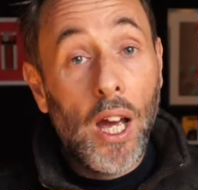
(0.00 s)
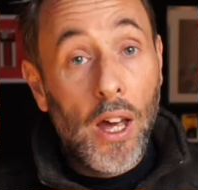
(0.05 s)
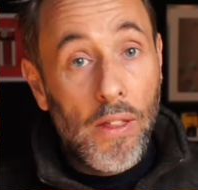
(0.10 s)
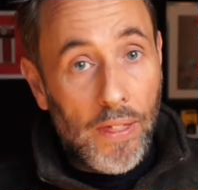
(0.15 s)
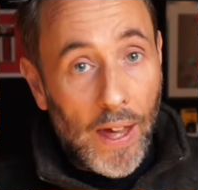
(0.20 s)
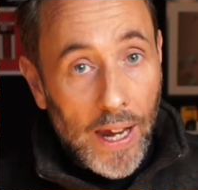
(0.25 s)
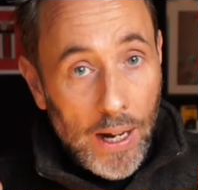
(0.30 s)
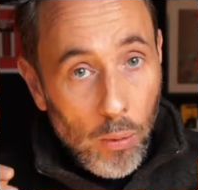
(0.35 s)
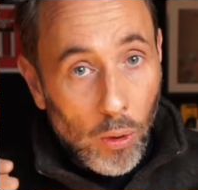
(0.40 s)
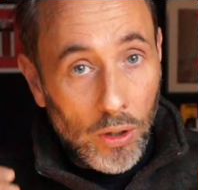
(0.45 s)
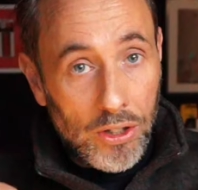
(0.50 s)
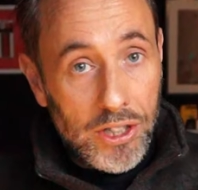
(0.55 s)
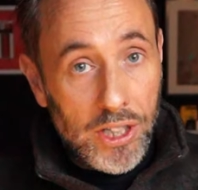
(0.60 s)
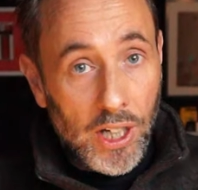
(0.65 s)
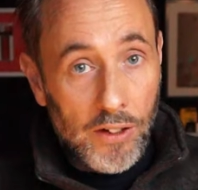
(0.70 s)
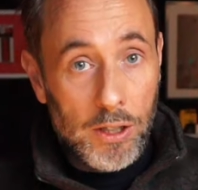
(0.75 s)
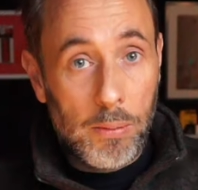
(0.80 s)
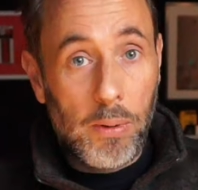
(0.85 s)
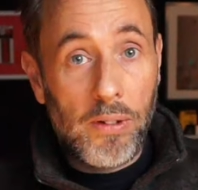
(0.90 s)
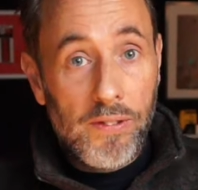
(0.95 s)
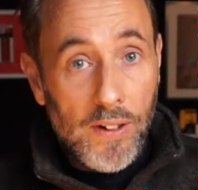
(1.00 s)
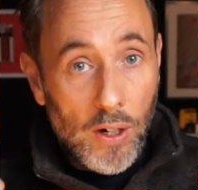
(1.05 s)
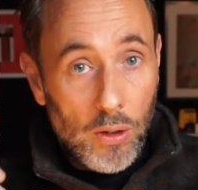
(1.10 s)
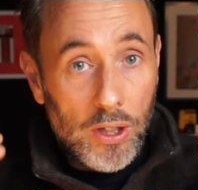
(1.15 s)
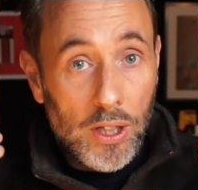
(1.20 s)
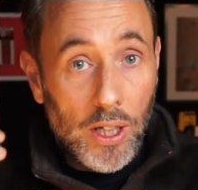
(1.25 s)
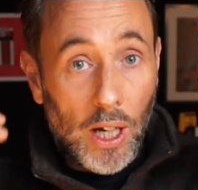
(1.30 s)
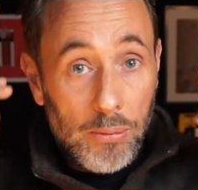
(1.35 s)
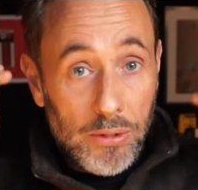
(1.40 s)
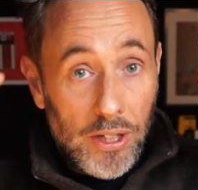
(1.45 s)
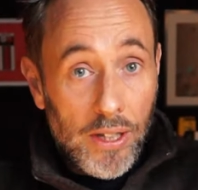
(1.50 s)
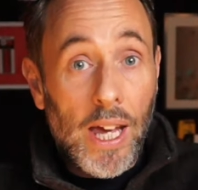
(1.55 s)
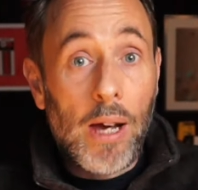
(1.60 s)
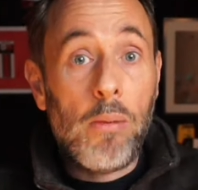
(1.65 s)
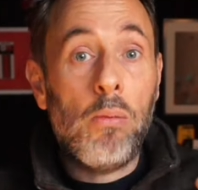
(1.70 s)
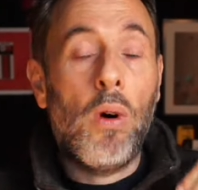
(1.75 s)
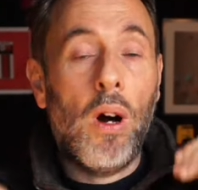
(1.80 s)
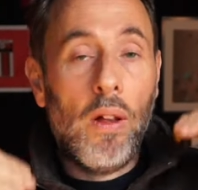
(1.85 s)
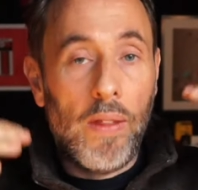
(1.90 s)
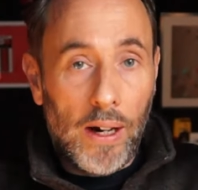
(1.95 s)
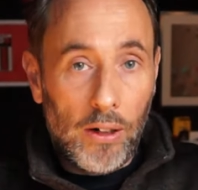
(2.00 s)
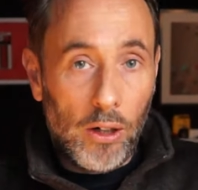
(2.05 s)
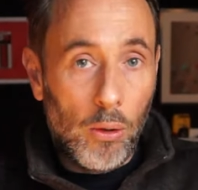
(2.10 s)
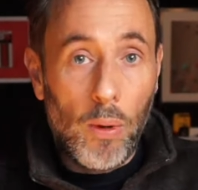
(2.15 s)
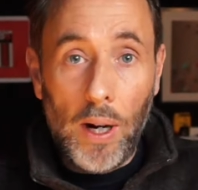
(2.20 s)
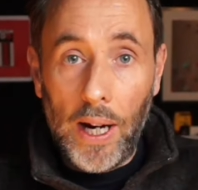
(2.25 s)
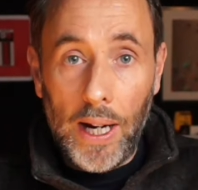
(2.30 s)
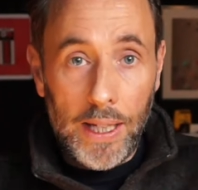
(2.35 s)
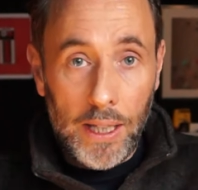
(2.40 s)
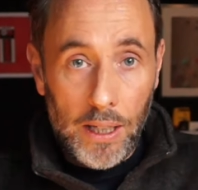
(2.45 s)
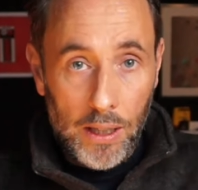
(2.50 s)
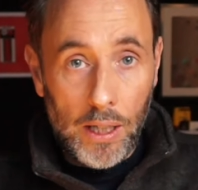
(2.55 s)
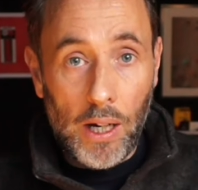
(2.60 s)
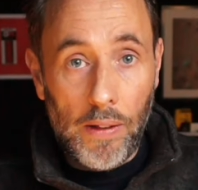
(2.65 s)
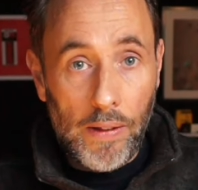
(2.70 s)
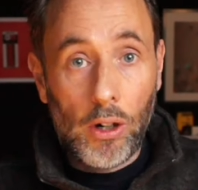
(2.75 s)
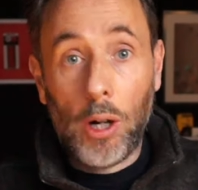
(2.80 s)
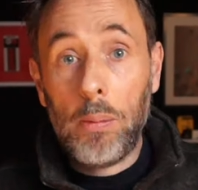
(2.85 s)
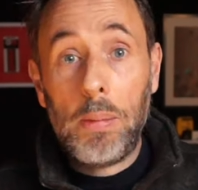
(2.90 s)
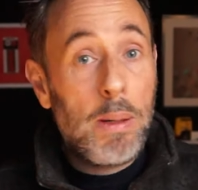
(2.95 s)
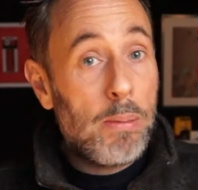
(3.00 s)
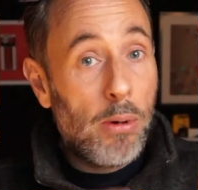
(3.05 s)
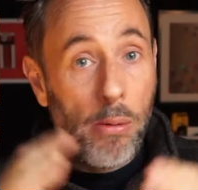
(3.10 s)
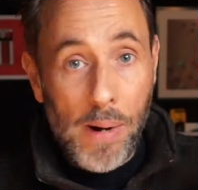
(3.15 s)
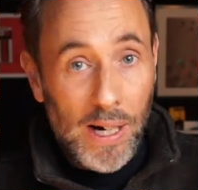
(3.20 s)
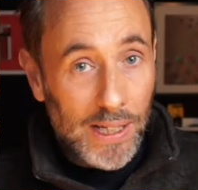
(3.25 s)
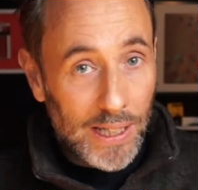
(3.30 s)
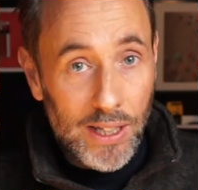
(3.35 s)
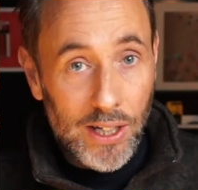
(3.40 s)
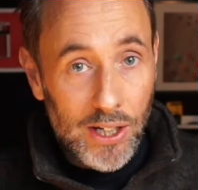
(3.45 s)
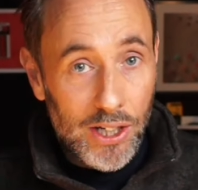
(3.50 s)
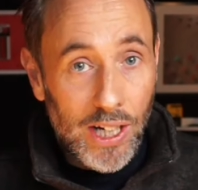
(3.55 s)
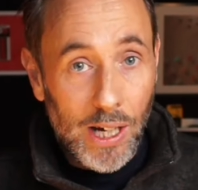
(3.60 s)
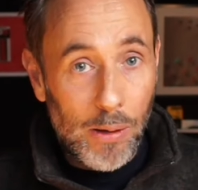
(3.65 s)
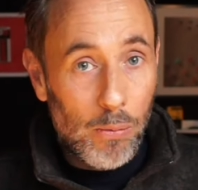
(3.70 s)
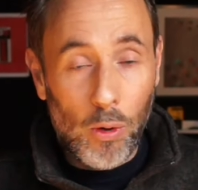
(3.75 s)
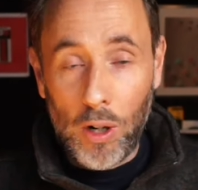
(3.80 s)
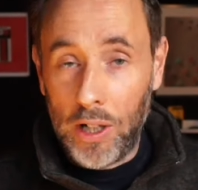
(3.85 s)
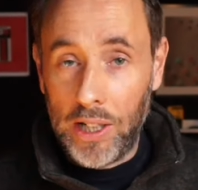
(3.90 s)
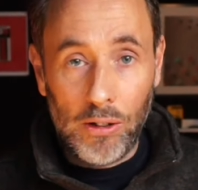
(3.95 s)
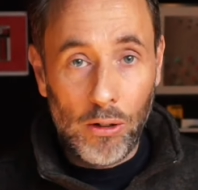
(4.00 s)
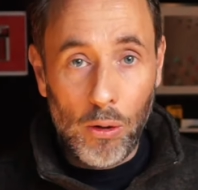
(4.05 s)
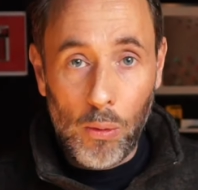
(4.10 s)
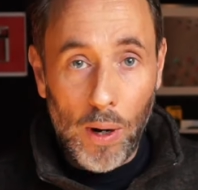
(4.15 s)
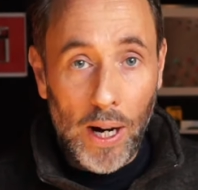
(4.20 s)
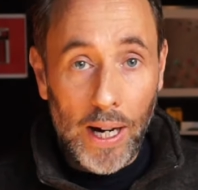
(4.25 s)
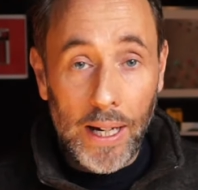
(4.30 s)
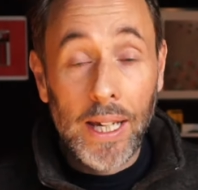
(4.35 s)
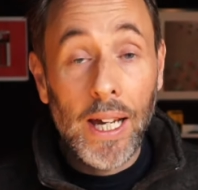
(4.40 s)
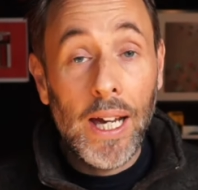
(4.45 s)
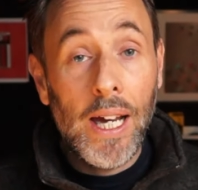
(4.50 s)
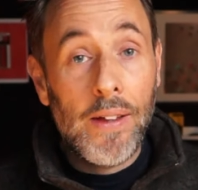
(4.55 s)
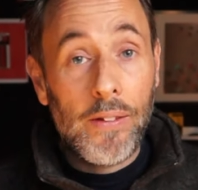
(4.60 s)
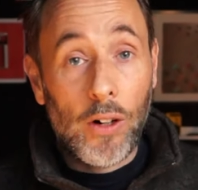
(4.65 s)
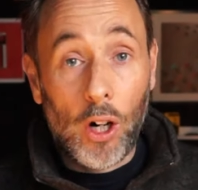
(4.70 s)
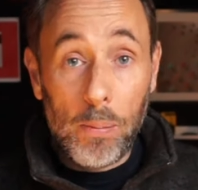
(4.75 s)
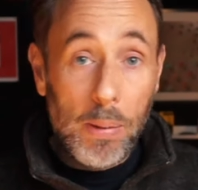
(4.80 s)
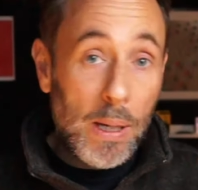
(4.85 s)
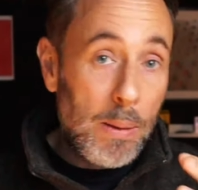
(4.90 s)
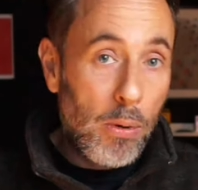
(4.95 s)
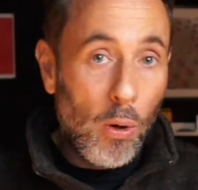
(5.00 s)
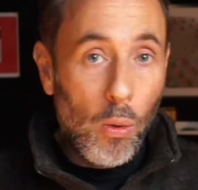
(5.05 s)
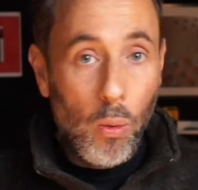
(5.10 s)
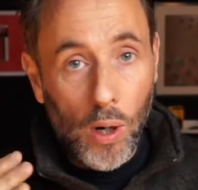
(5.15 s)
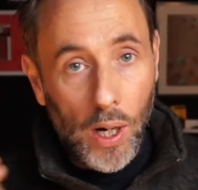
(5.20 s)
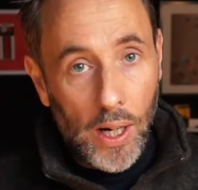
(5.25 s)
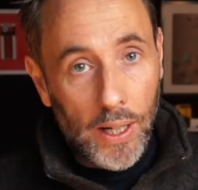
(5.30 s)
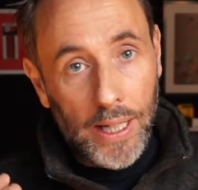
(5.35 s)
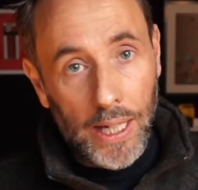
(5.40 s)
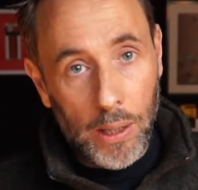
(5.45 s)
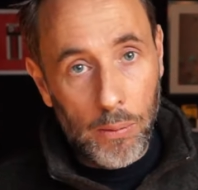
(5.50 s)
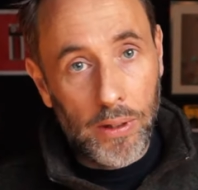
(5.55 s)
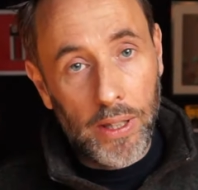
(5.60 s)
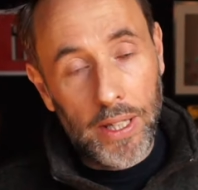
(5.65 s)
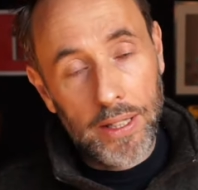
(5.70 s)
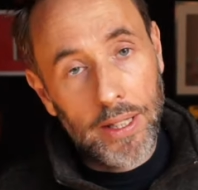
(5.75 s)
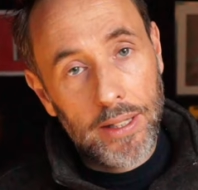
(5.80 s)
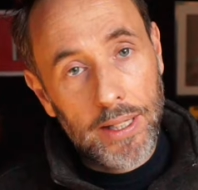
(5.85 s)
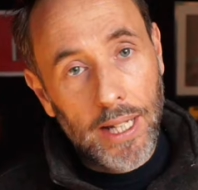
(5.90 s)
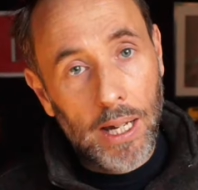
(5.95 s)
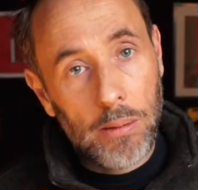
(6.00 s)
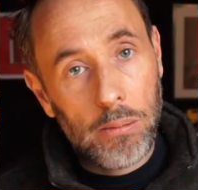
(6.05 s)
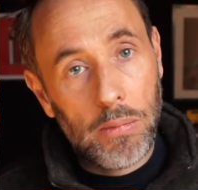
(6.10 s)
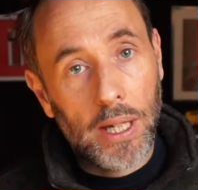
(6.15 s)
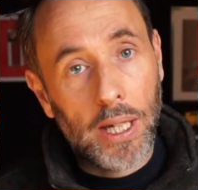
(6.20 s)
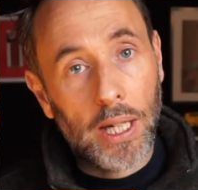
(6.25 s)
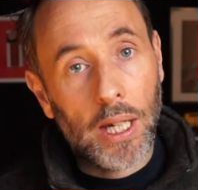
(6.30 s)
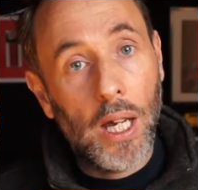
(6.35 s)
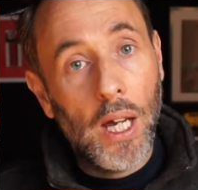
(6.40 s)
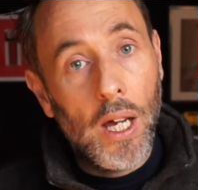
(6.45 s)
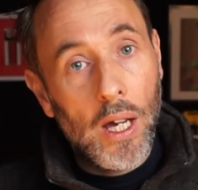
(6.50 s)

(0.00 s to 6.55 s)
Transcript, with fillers: They want stuff to be filtered up to them while they're away. You know, there are people manning the ship while you're away. There are people working when this is happening.